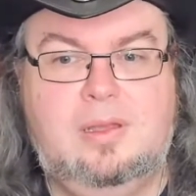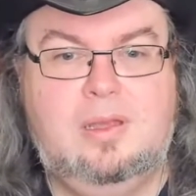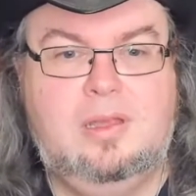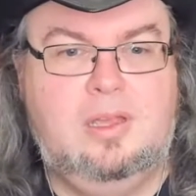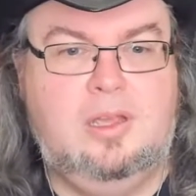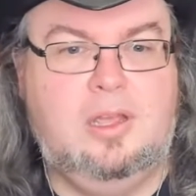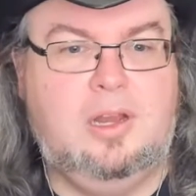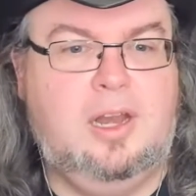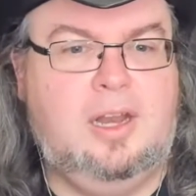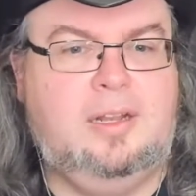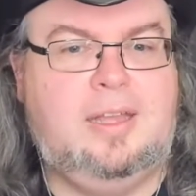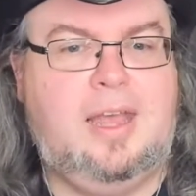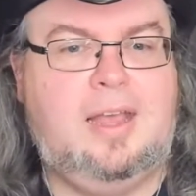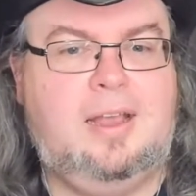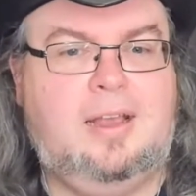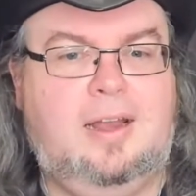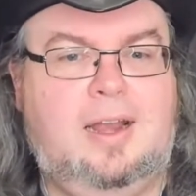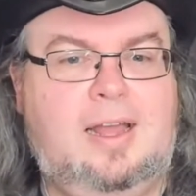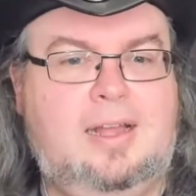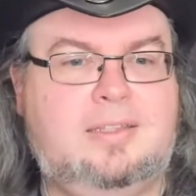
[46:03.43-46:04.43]
You didn't get
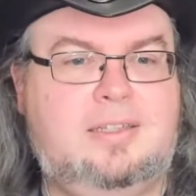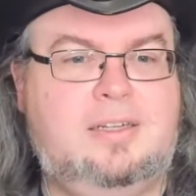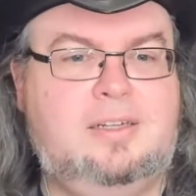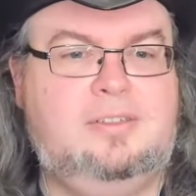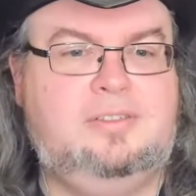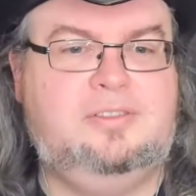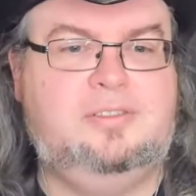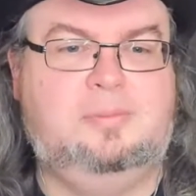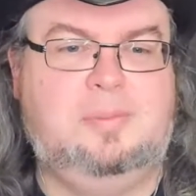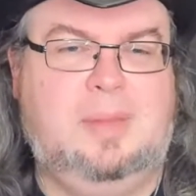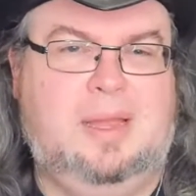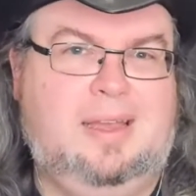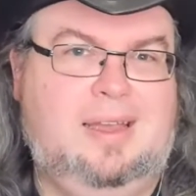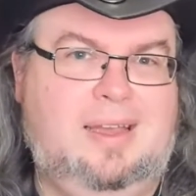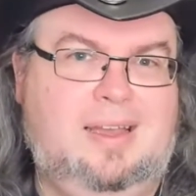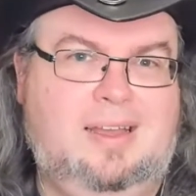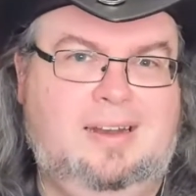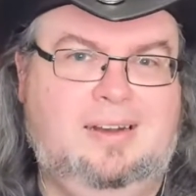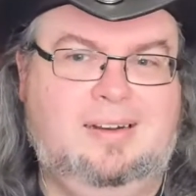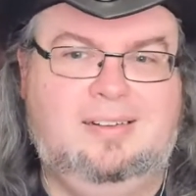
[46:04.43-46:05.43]
Galactus?
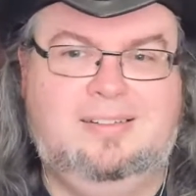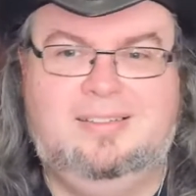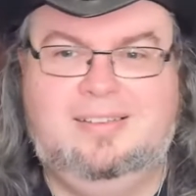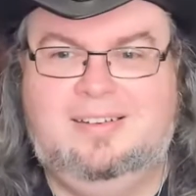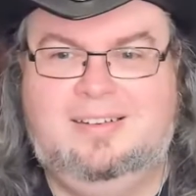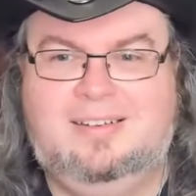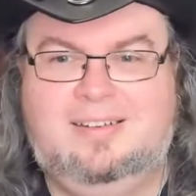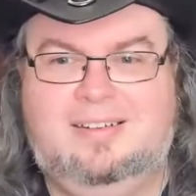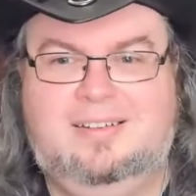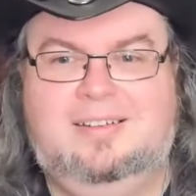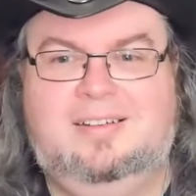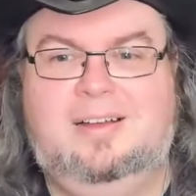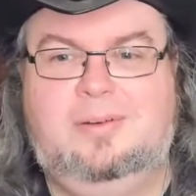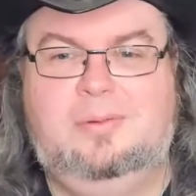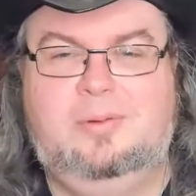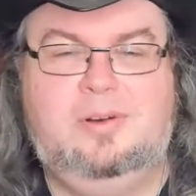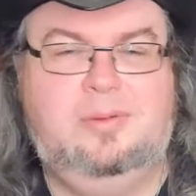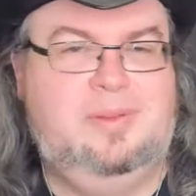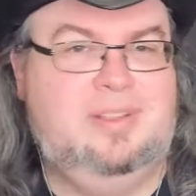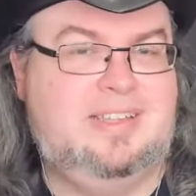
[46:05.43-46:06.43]
Man, I
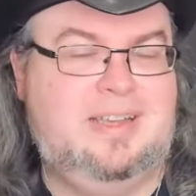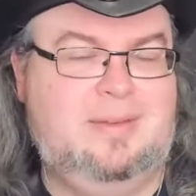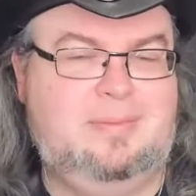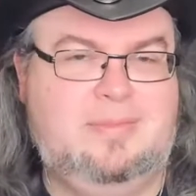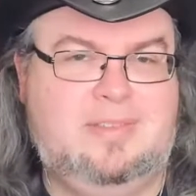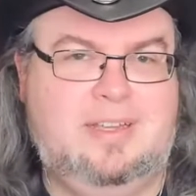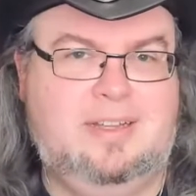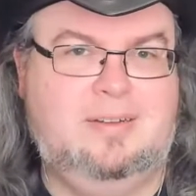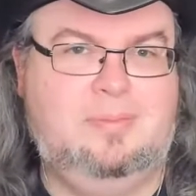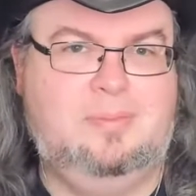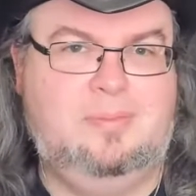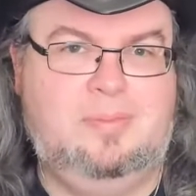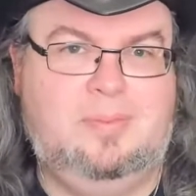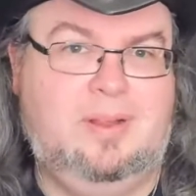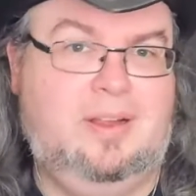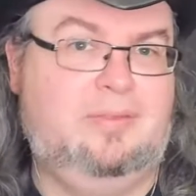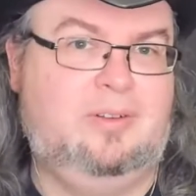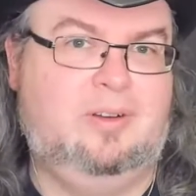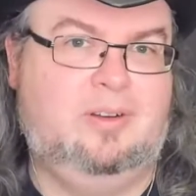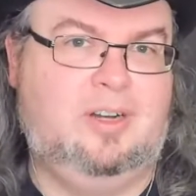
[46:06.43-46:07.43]
would have been tempted, but
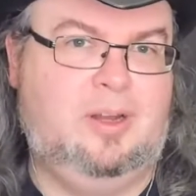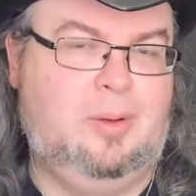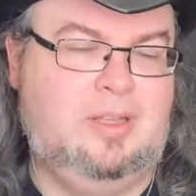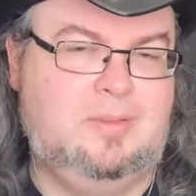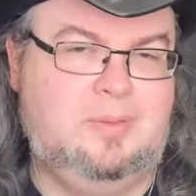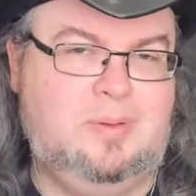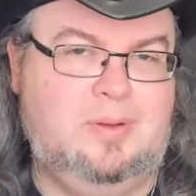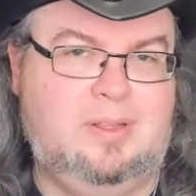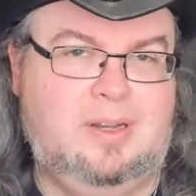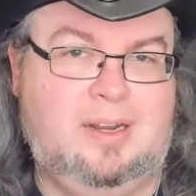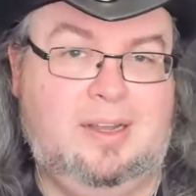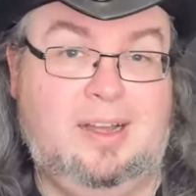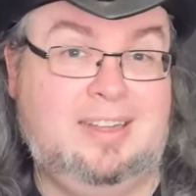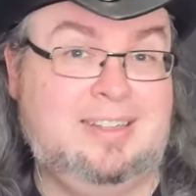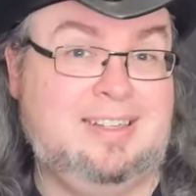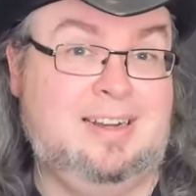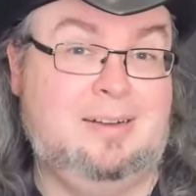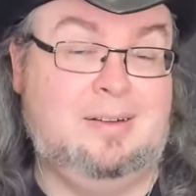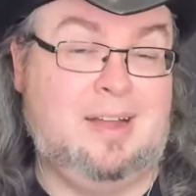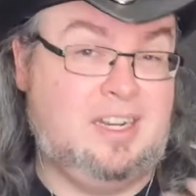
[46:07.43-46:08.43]
I've got nowhere to put it. I
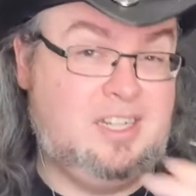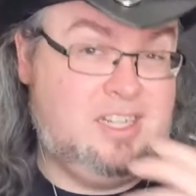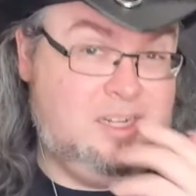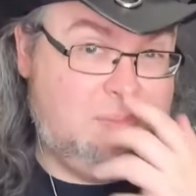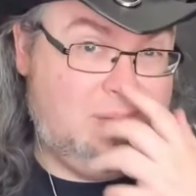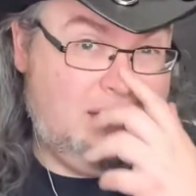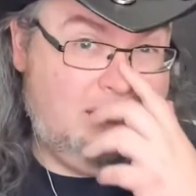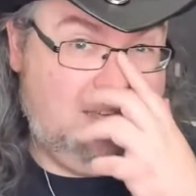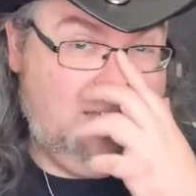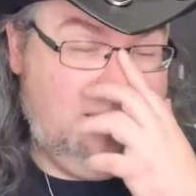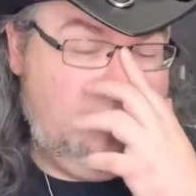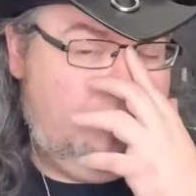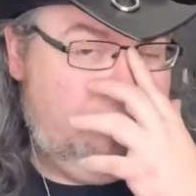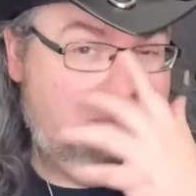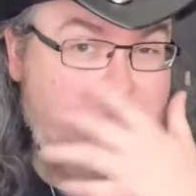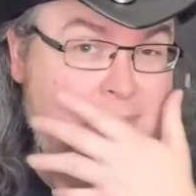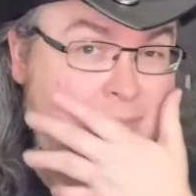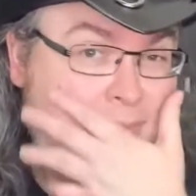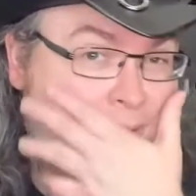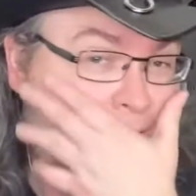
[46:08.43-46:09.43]
didn't actually back it.
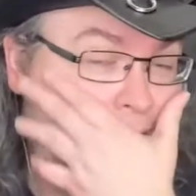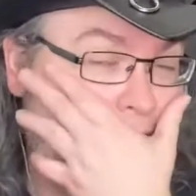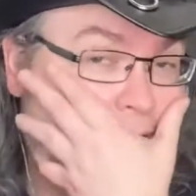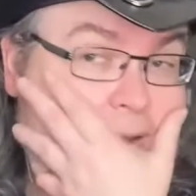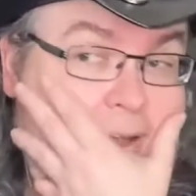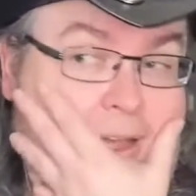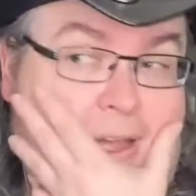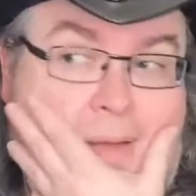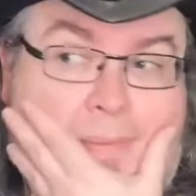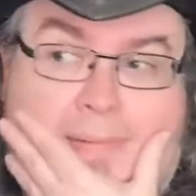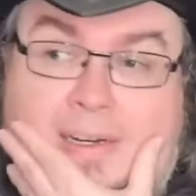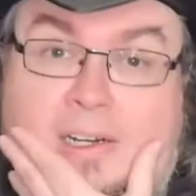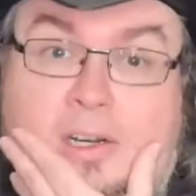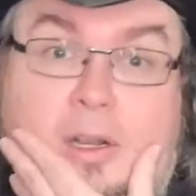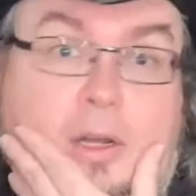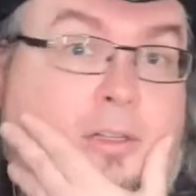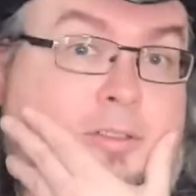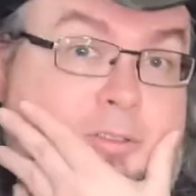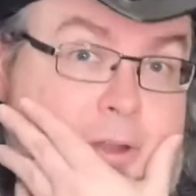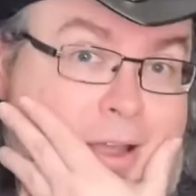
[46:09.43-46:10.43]
It
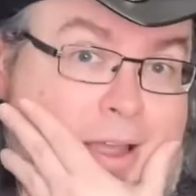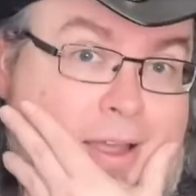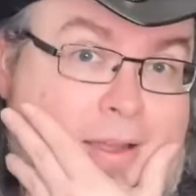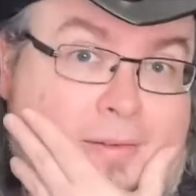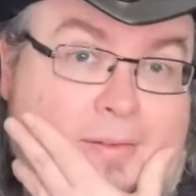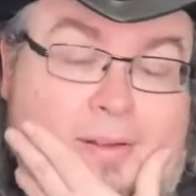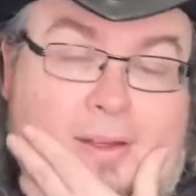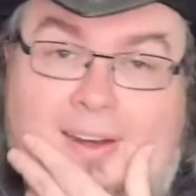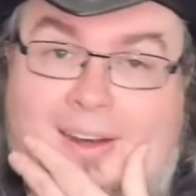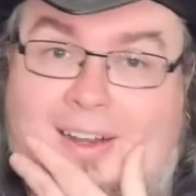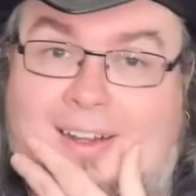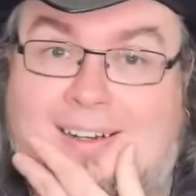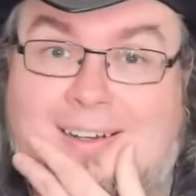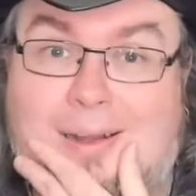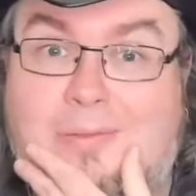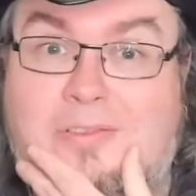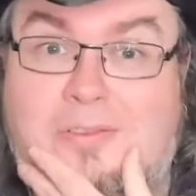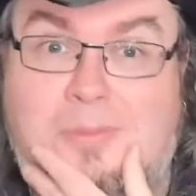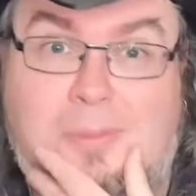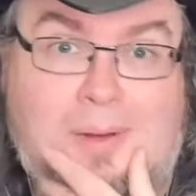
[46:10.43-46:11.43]
looks great and I'd
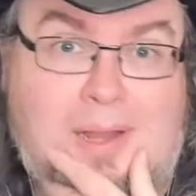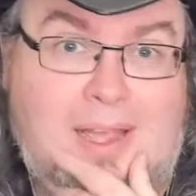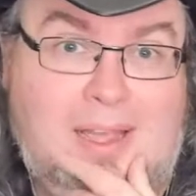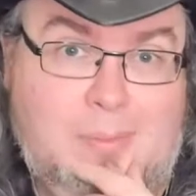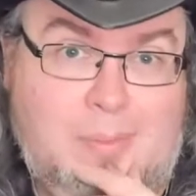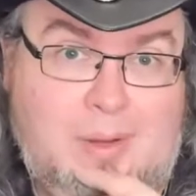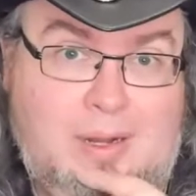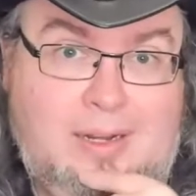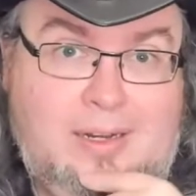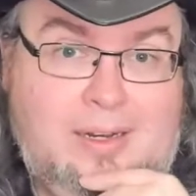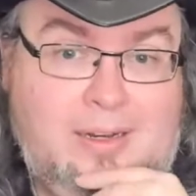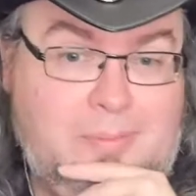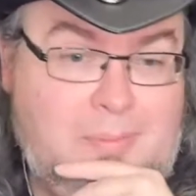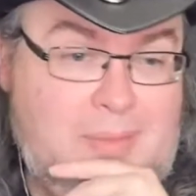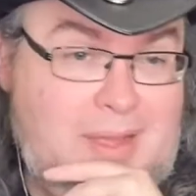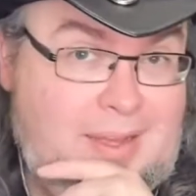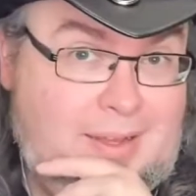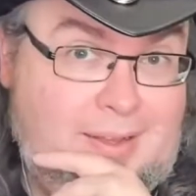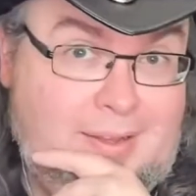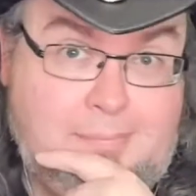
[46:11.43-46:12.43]
love to play it, but I didn't
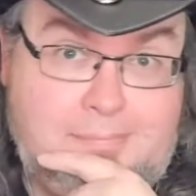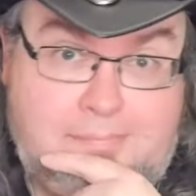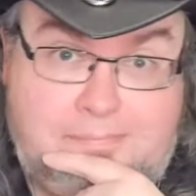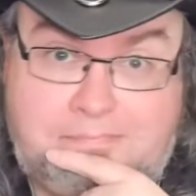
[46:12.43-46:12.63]
back it.